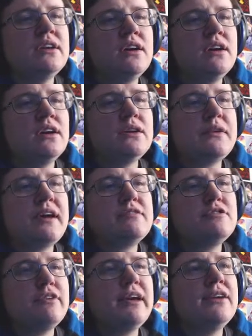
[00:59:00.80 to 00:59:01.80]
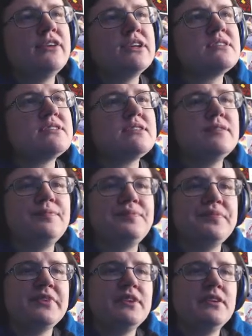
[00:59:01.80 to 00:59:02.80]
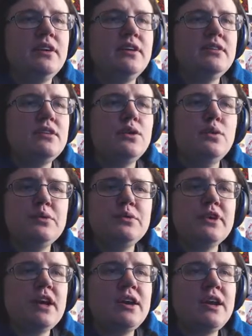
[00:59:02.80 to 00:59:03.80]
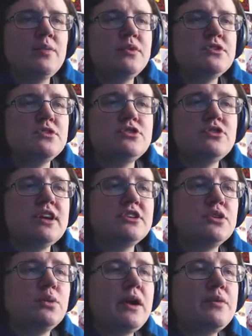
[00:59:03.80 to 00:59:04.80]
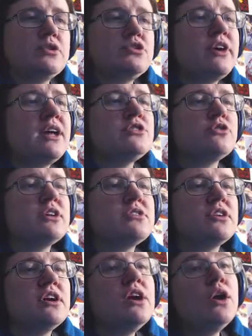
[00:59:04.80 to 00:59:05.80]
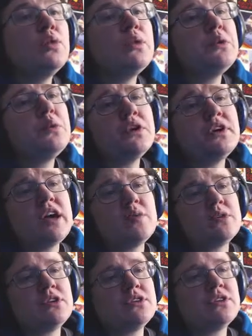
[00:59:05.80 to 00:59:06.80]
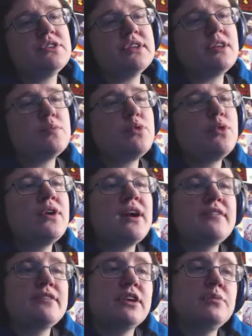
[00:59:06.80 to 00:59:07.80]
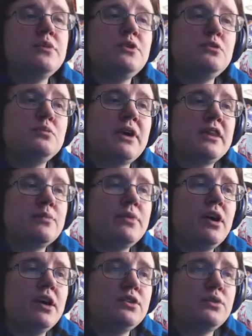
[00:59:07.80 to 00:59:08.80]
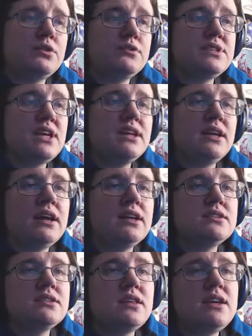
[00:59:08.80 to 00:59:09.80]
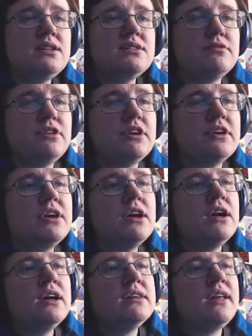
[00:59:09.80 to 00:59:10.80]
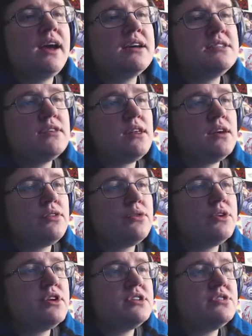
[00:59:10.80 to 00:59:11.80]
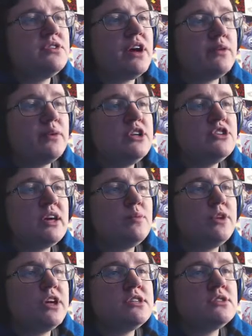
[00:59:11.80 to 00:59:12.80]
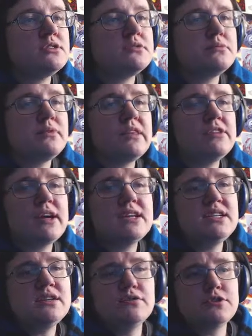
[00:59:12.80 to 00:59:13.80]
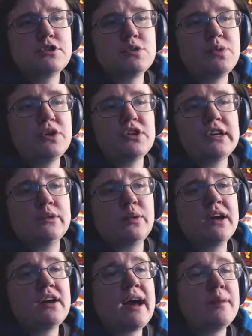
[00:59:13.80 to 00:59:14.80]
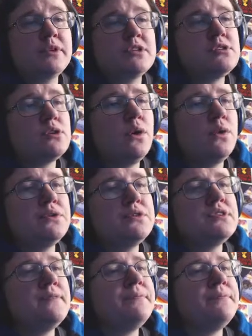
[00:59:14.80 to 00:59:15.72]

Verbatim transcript: arrived vagrants and though we were unable to attract our wayward transgressor, we were able to learn that the poor have a commune by the pond north of Sandgate, to the east of here. The eyes of the authorities do not reach that place, rather ideal for spiriting away hapless souls.